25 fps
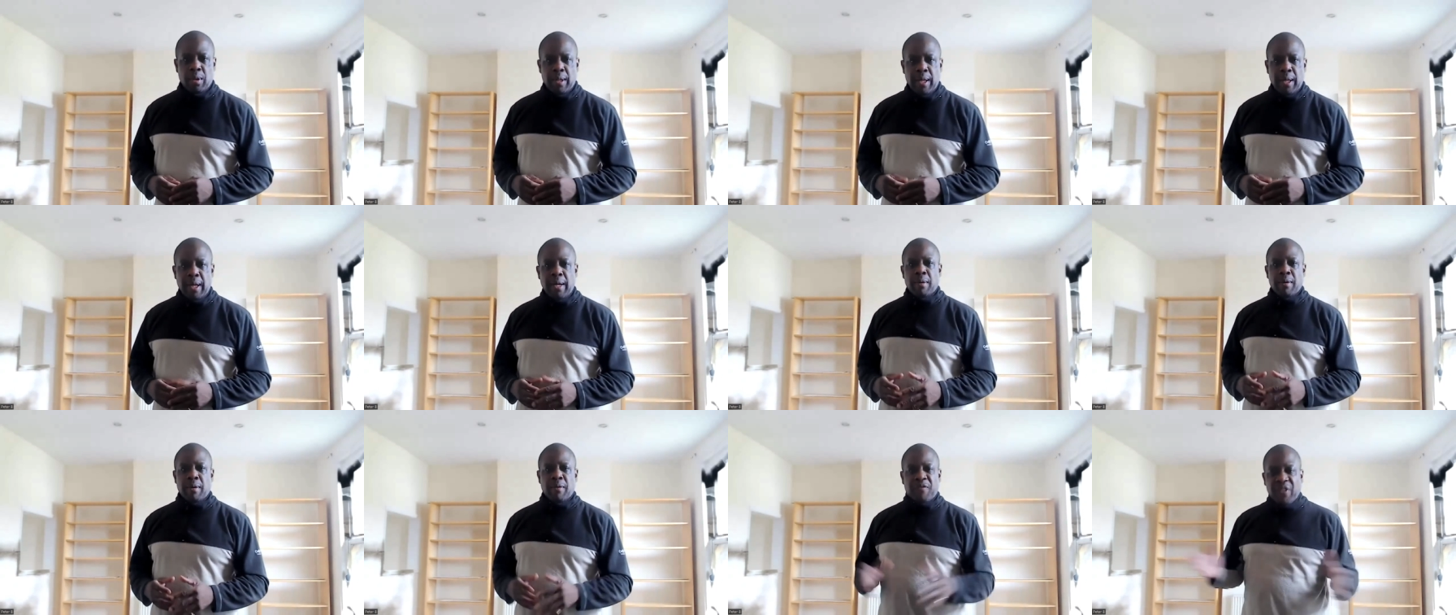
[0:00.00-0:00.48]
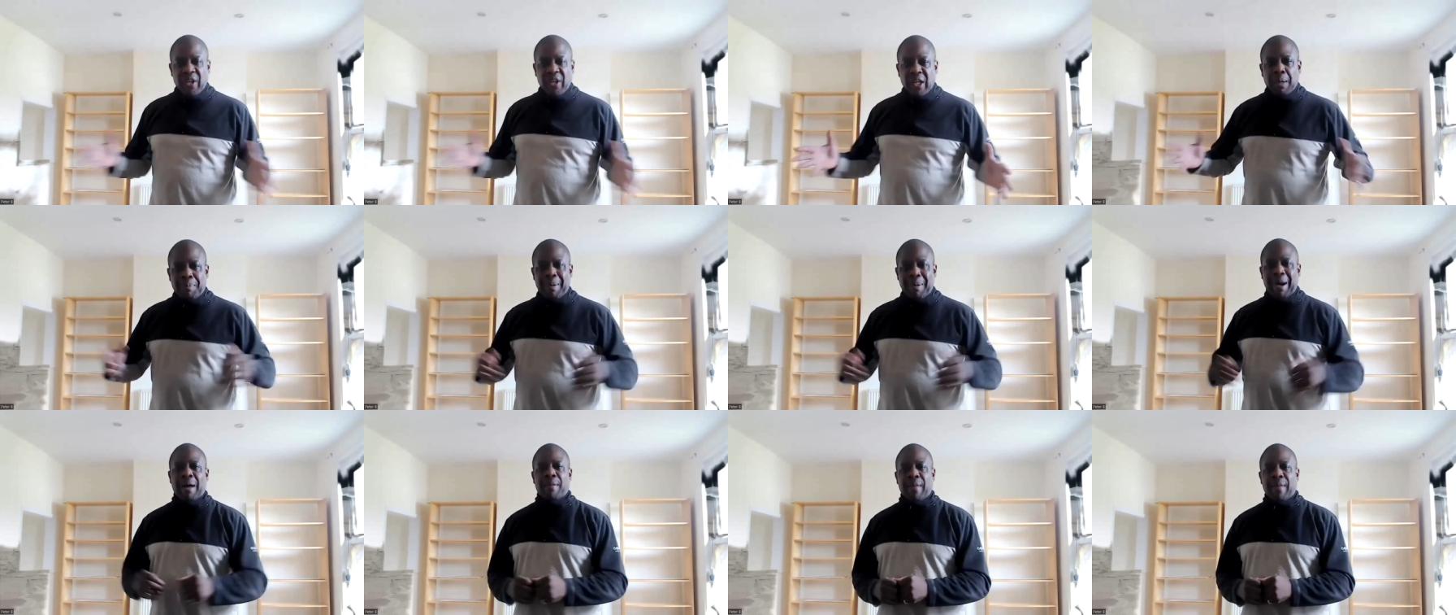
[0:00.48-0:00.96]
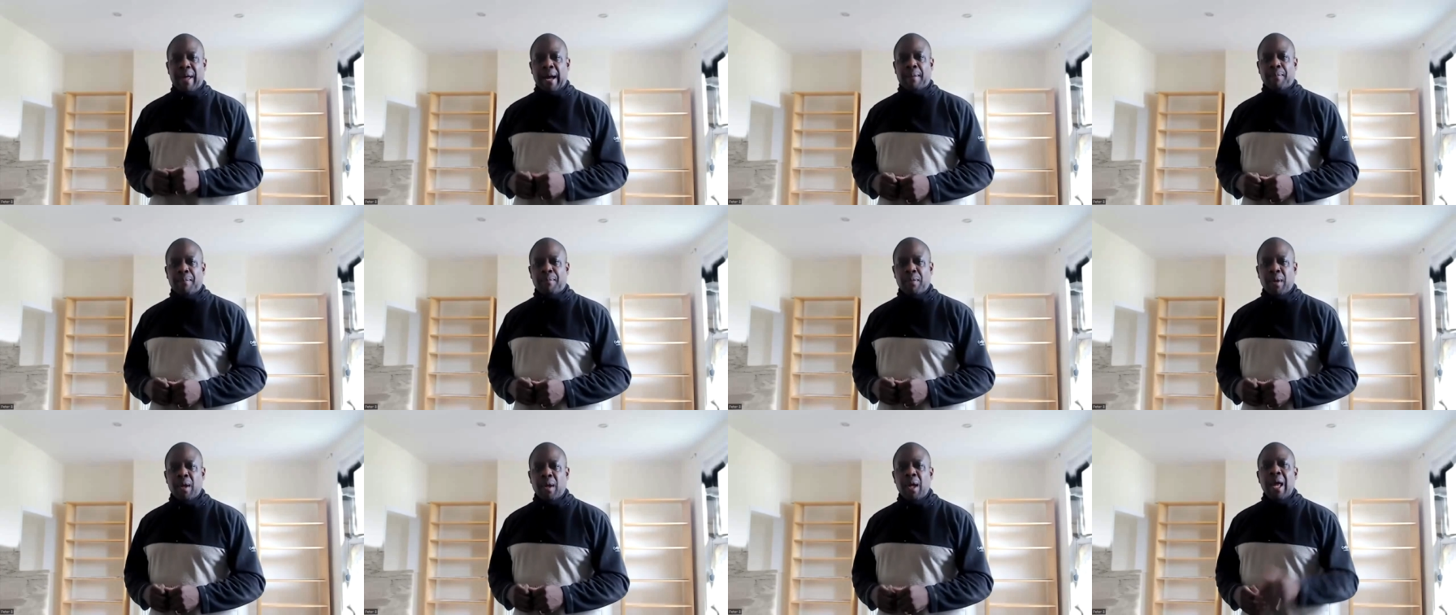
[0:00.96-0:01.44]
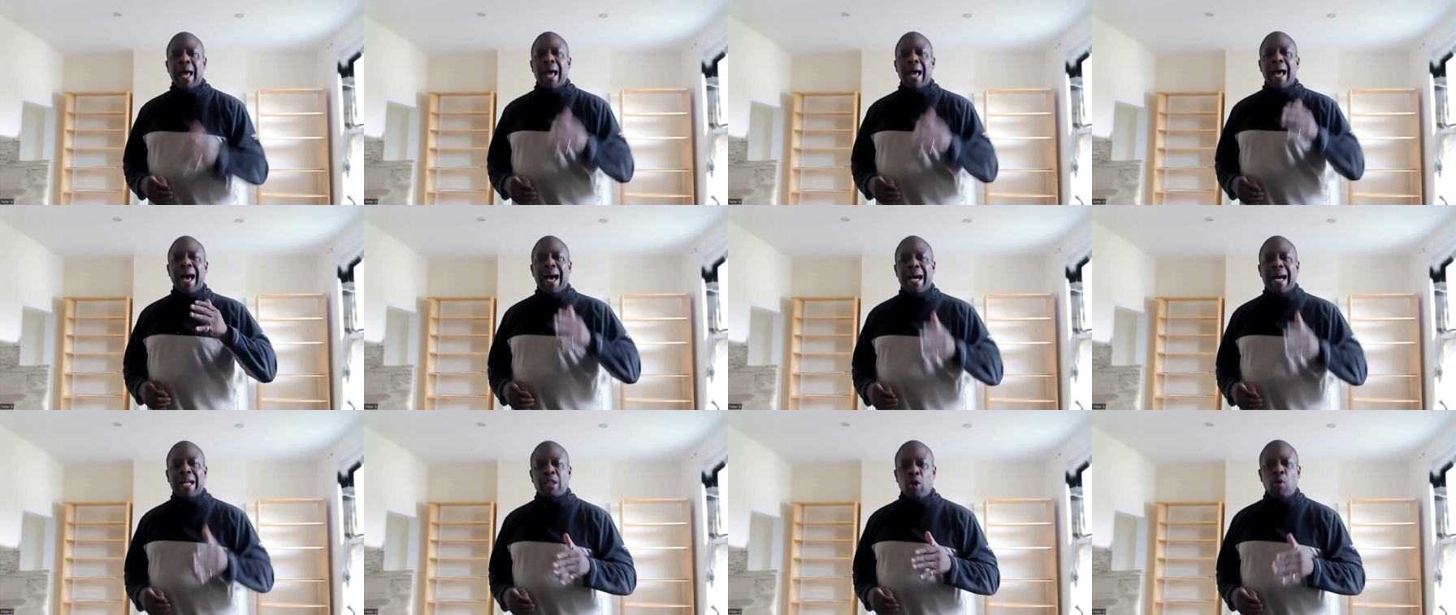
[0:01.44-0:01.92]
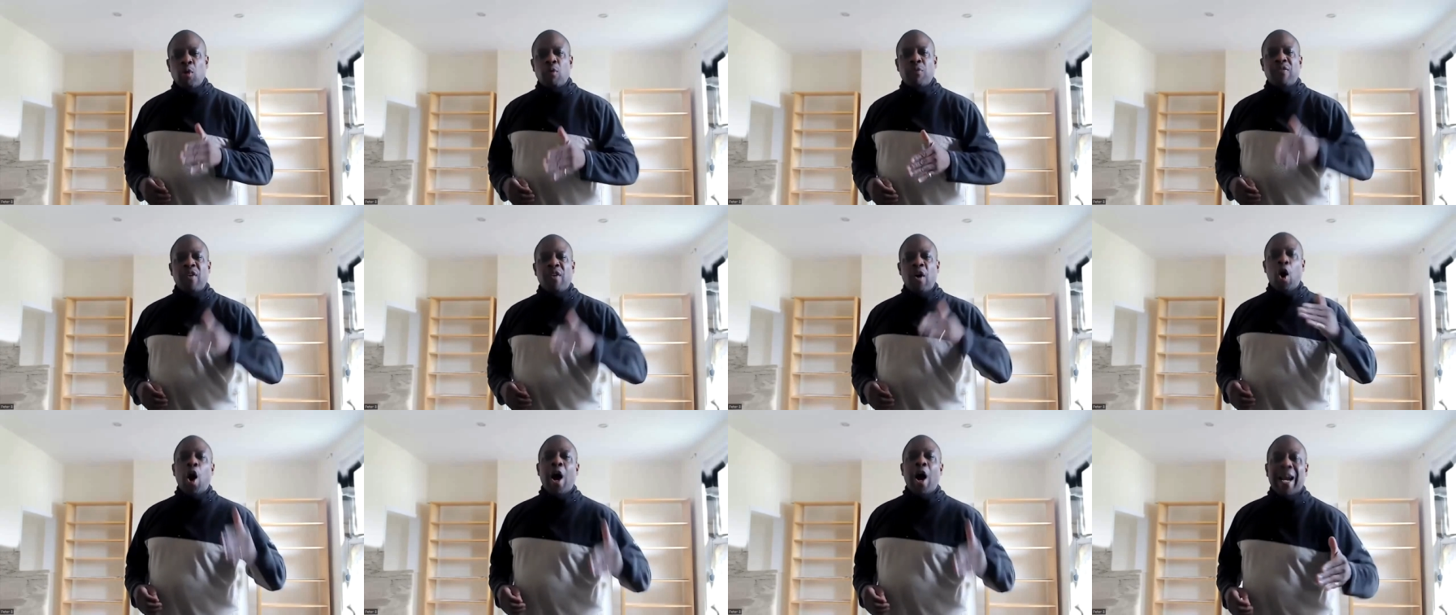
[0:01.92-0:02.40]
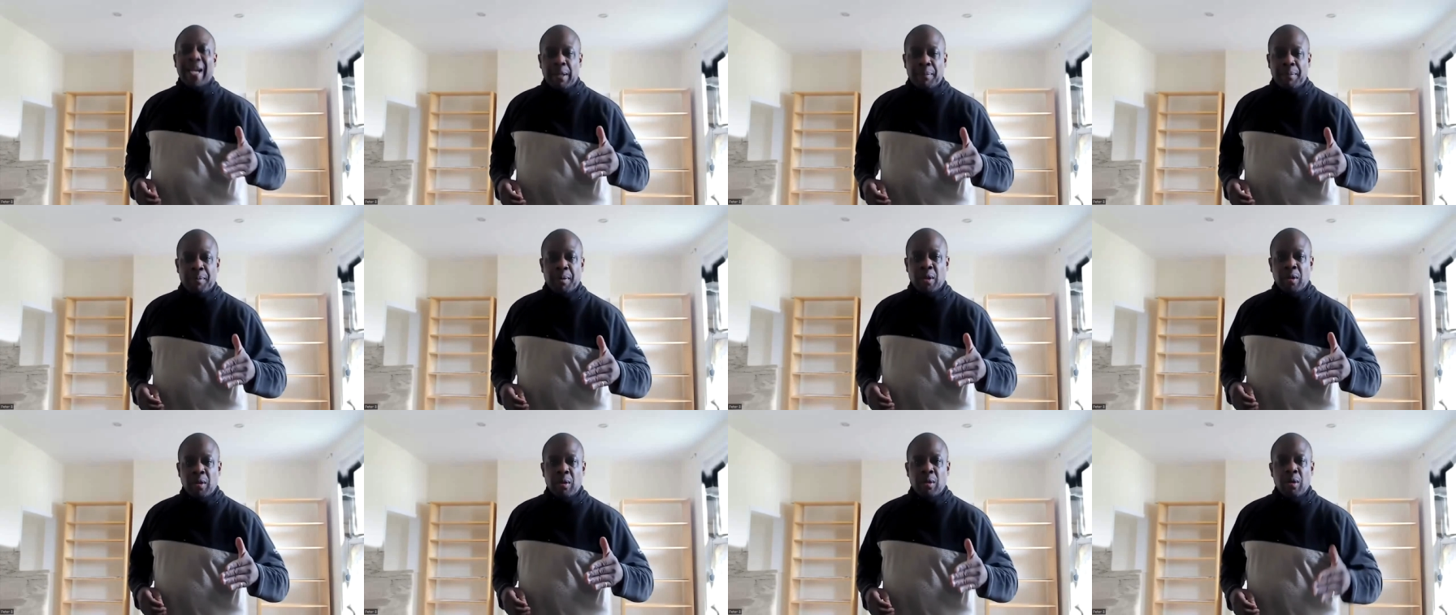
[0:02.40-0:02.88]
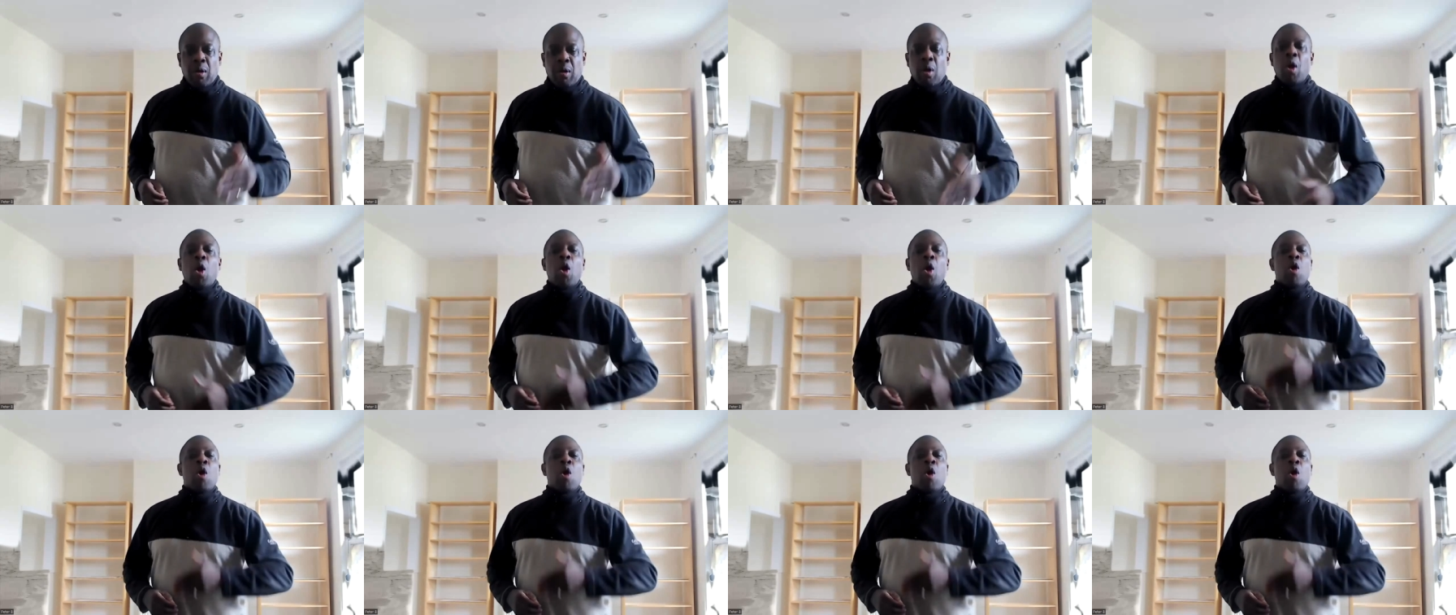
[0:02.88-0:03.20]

Yeah, think about that. Adolf Eichmann